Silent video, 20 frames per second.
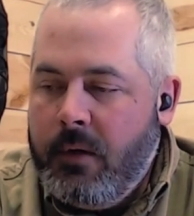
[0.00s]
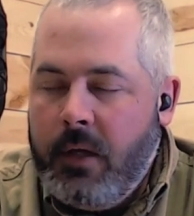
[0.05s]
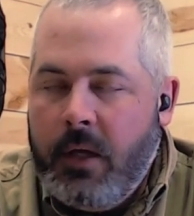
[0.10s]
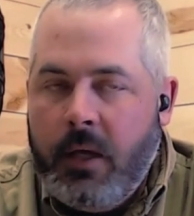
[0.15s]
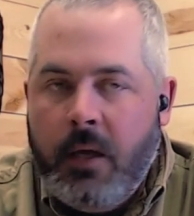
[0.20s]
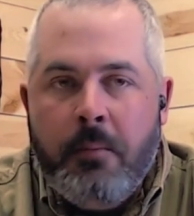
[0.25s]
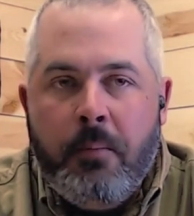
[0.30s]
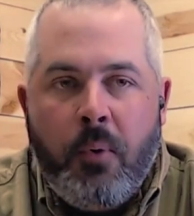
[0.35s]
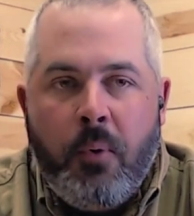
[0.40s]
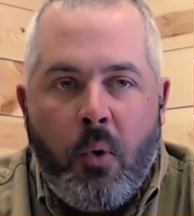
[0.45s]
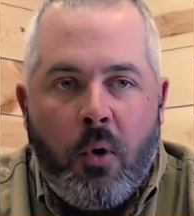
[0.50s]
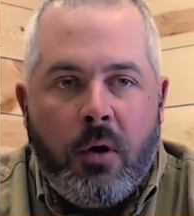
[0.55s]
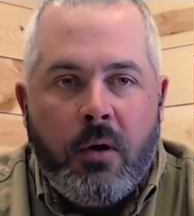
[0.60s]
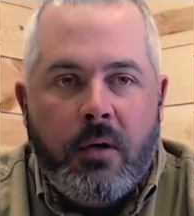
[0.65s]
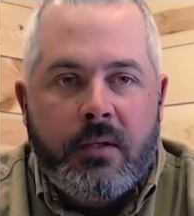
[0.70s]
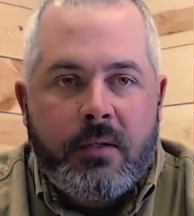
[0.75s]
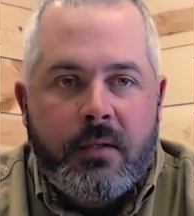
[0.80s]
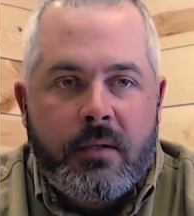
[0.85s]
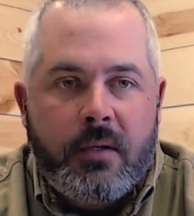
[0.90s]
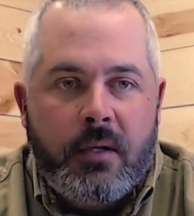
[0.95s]

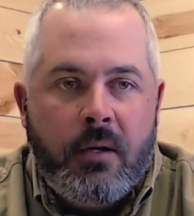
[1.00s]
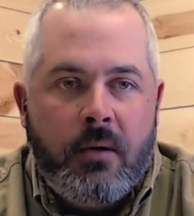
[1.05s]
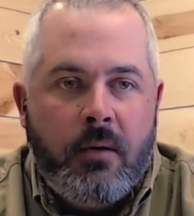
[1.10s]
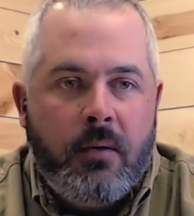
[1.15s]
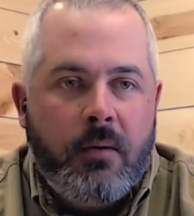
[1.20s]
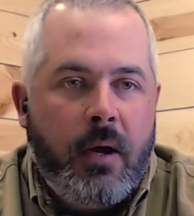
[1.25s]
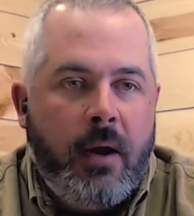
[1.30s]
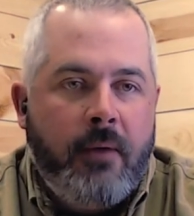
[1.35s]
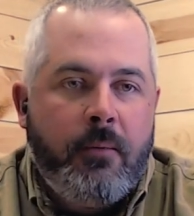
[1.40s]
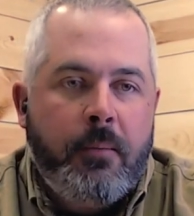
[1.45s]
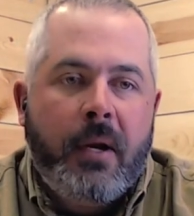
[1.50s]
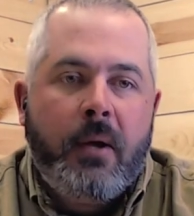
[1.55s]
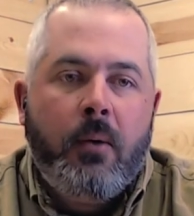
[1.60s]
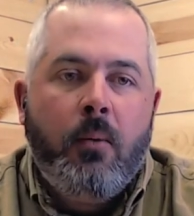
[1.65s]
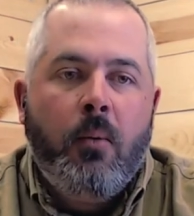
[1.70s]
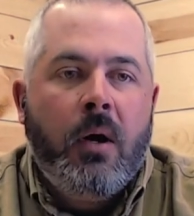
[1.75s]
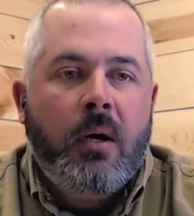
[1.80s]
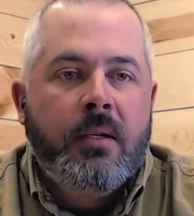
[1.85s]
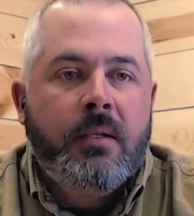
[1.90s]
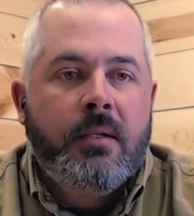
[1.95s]
imports, everybody
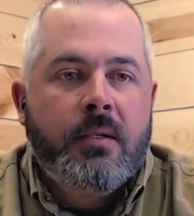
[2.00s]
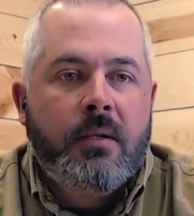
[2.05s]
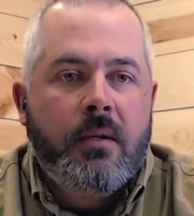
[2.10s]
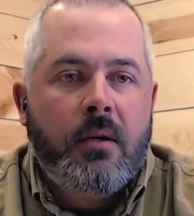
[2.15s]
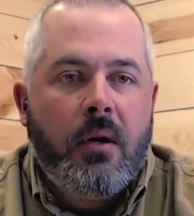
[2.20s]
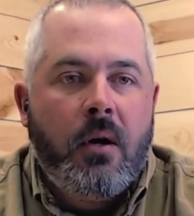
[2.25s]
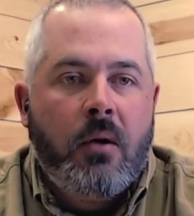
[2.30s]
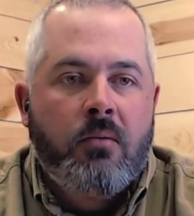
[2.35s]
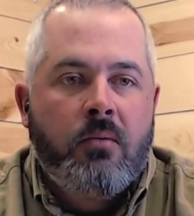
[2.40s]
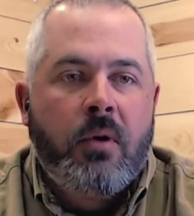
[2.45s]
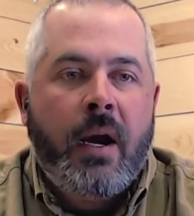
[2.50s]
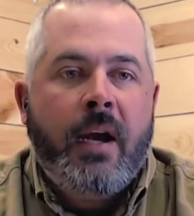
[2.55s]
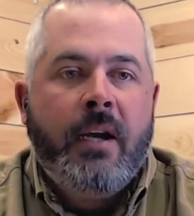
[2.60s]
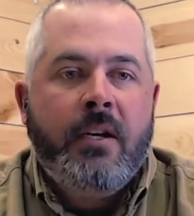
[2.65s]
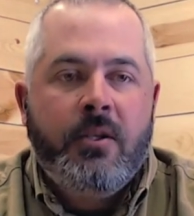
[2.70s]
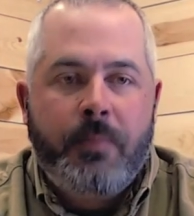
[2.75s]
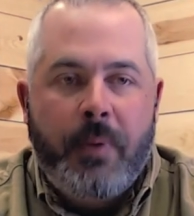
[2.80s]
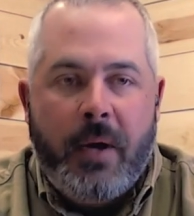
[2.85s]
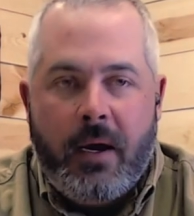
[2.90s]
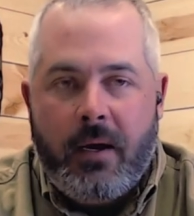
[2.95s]
wants a
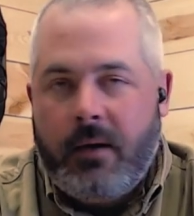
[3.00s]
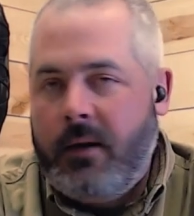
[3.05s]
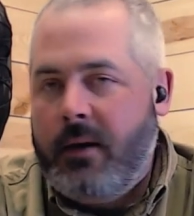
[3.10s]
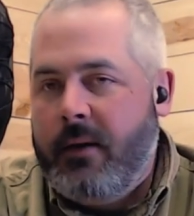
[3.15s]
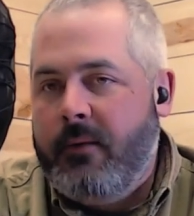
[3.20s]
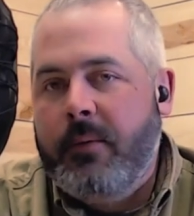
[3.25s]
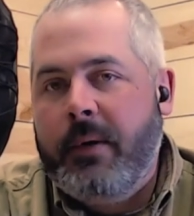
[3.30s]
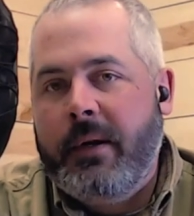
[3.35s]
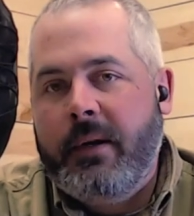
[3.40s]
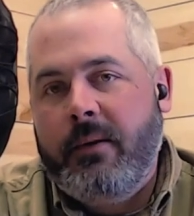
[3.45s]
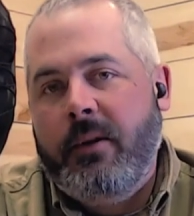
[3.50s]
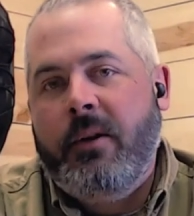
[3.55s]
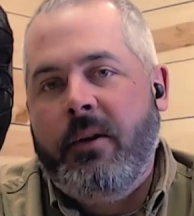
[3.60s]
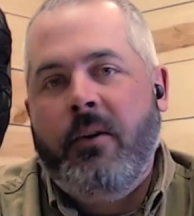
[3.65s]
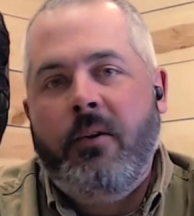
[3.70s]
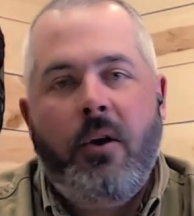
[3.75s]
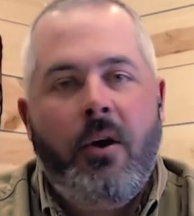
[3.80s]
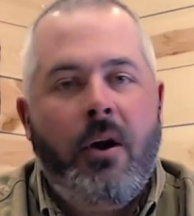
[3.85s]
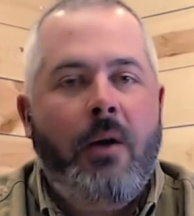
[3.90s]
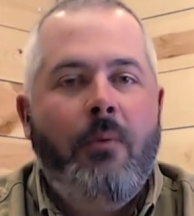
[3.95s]
range bag. Everybody,
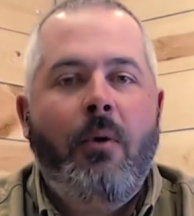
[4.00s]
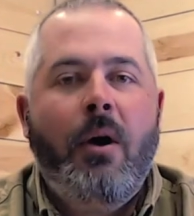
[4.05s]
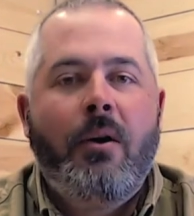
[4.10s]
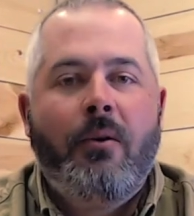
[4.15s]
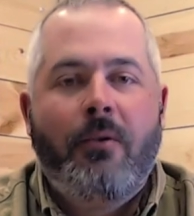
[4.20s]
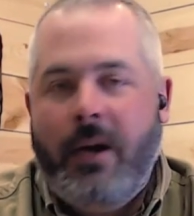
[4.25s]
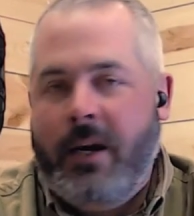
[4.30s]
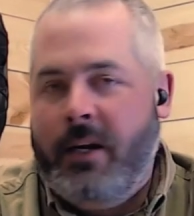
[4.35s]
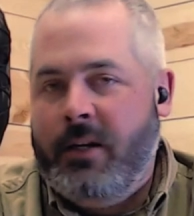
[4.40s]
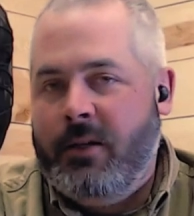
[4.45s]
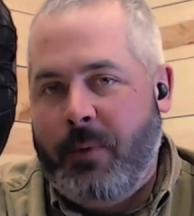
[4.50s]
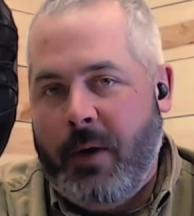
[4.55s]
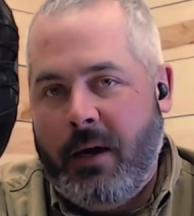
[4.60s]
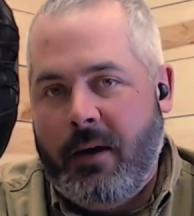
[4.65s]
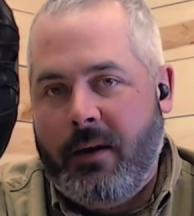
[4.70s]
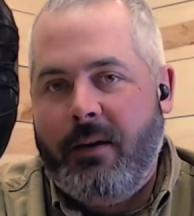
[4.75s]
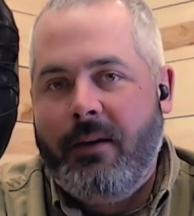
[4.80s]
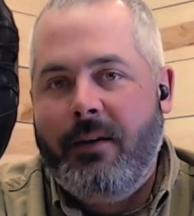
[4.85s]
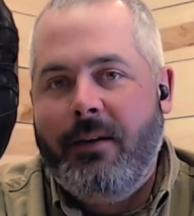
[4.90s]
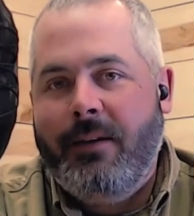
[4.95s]
I want a range
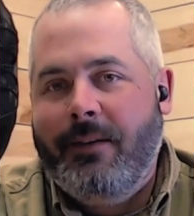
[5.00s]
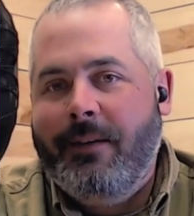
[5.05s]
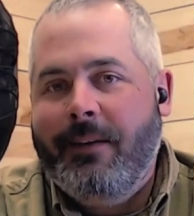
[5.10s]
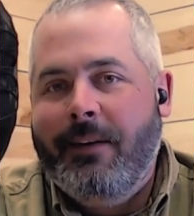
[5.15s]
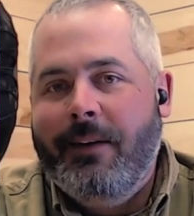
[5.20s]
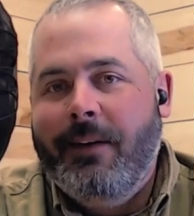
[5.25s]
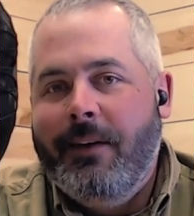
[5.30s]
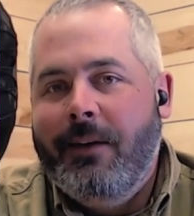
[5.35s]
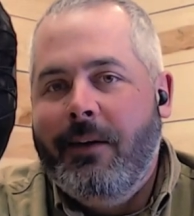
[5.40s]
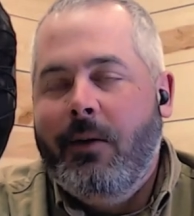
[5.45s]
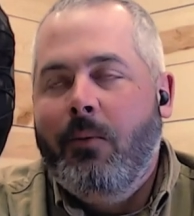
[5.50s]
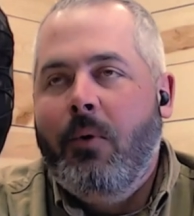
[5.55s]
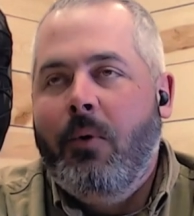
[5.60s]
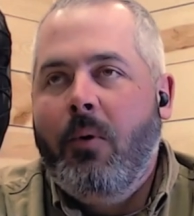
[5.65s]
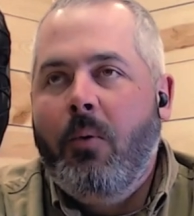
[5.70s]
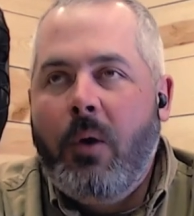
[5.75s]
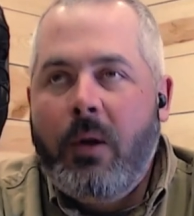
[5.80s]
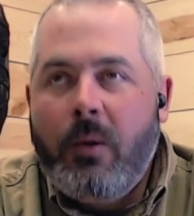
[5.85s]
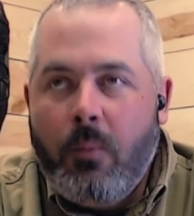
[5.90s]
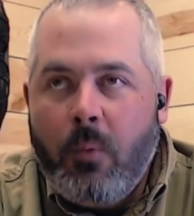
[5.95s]
bag.
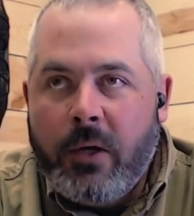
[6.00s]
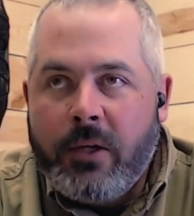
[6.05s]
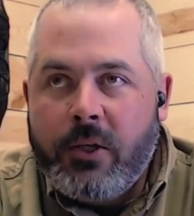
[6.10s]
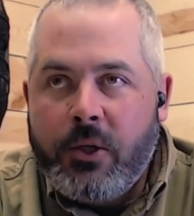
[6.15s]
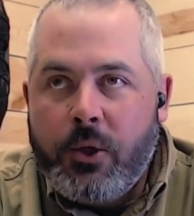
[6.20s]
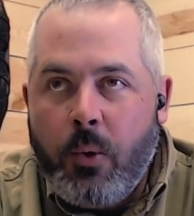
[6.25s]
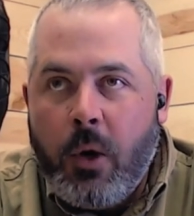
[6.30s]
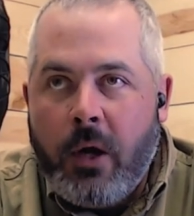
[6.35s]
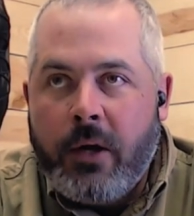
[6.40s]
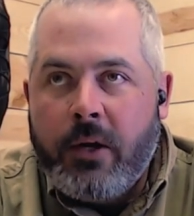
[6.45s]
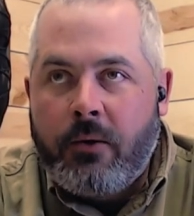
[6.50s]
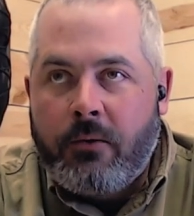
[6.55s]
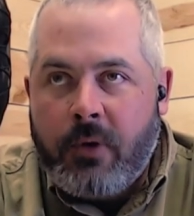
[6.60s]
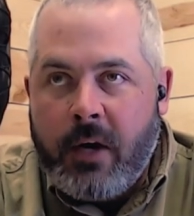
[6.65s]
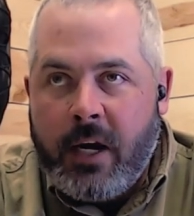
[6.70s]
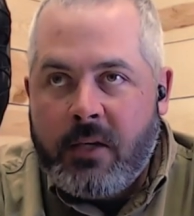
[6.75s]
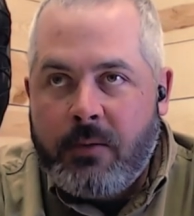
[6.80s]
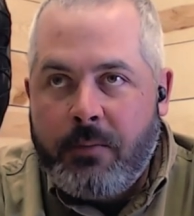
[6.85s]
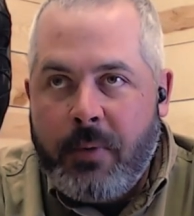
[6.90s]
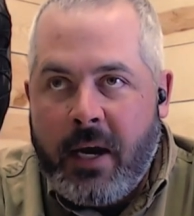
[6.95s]
Well, what do you want your
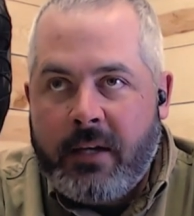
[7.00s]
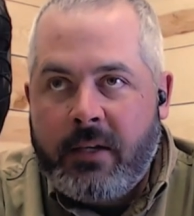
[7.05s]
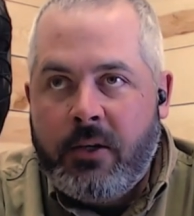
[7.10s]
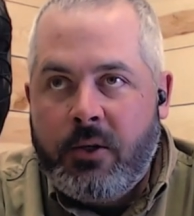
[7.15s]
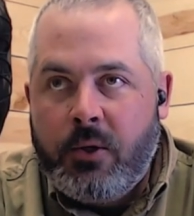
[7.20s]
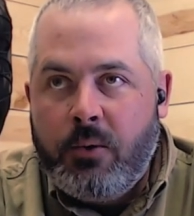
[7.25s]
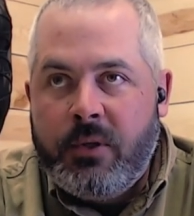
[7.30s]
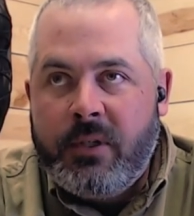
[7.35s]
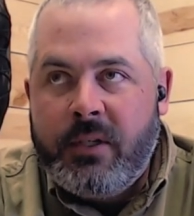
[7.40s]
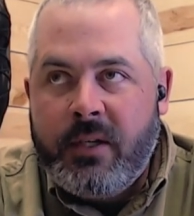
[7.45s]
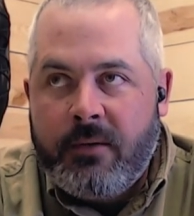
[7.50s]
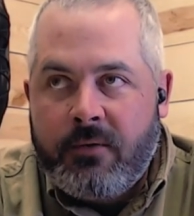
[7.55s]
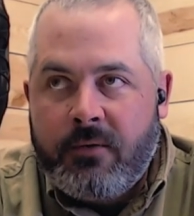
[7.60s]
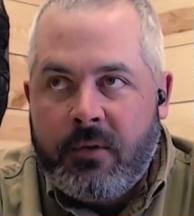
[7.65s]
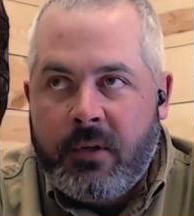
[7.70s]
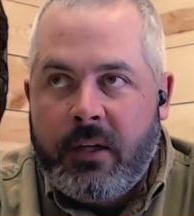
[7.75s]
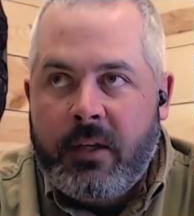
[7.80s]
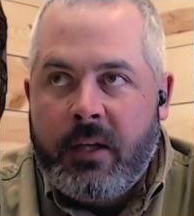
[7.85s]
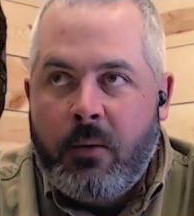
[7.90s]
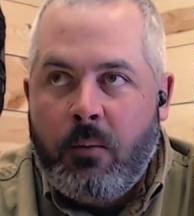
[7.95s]
range bag to do
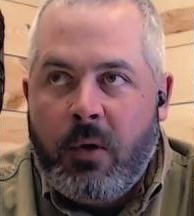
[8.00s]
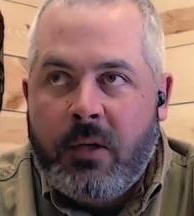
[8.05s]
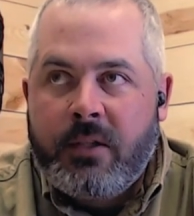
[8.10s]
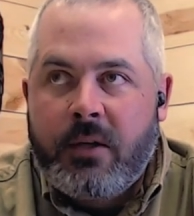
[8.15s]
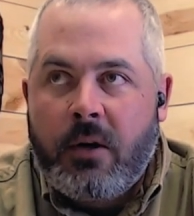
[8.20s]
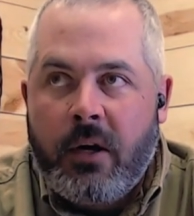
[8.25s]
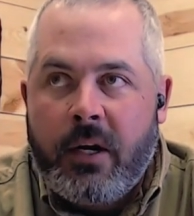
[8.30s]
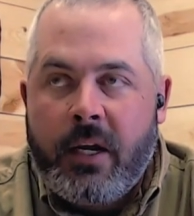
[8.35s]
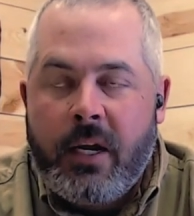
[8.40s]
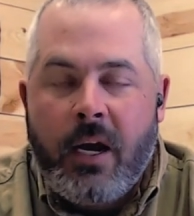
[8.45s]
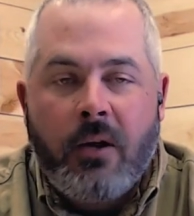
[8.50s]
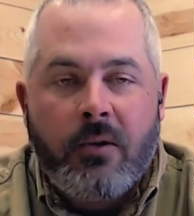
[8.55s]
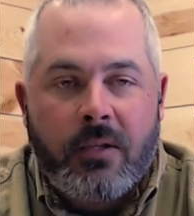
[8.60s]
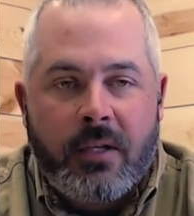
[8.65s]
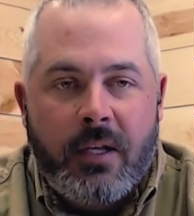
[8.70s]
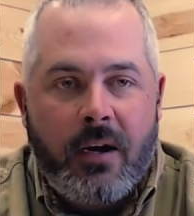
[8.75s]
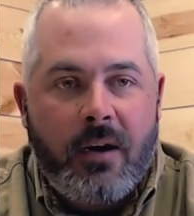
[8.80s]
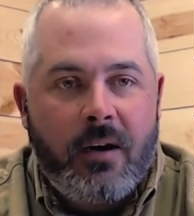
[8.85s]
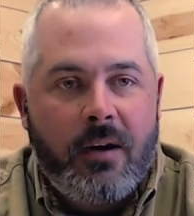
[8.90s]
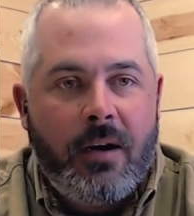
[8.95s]
differently than what's already out
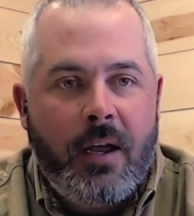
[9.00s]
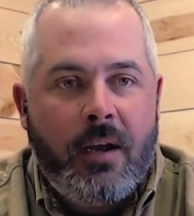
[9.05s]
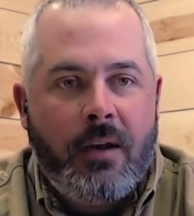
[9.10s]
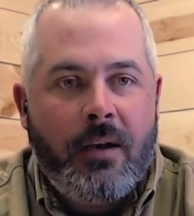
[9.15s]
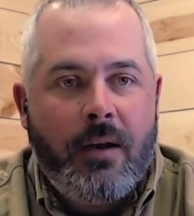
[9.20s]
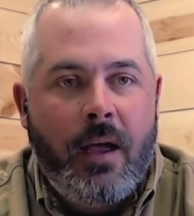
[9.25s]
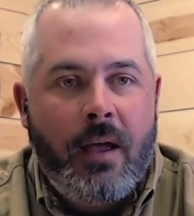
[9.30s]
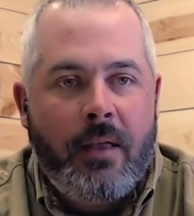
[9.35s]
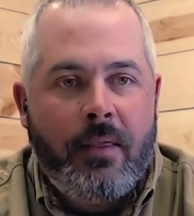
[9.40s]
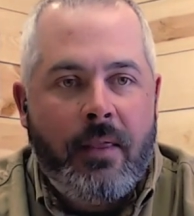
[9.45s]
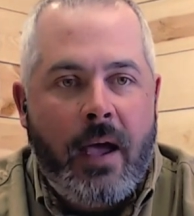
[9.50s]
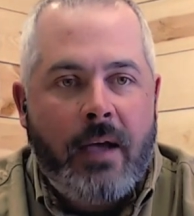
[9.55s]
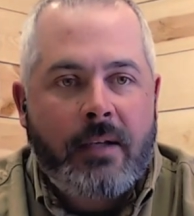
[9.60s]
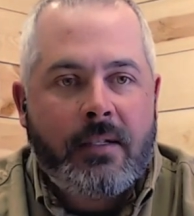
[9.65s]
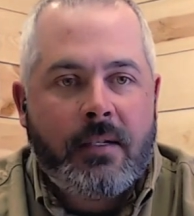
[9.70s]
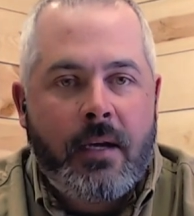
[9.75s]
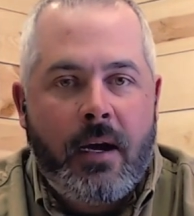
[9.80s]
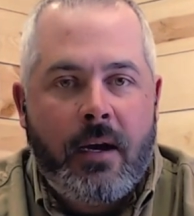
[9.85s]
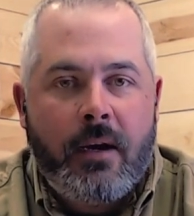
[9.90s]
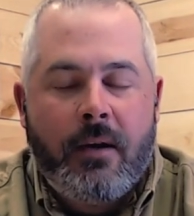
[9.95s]
there? And
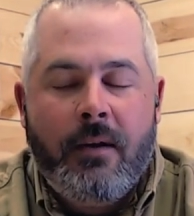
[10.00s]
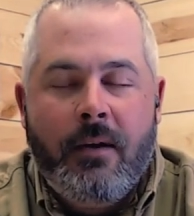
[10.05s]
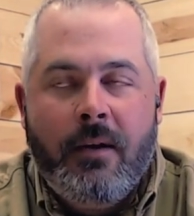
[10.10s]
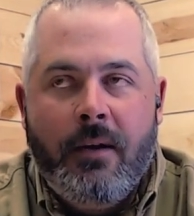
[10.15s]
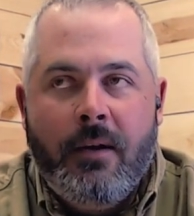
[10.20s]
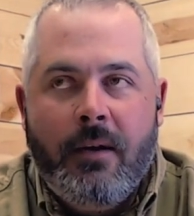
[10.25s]
that's kind of,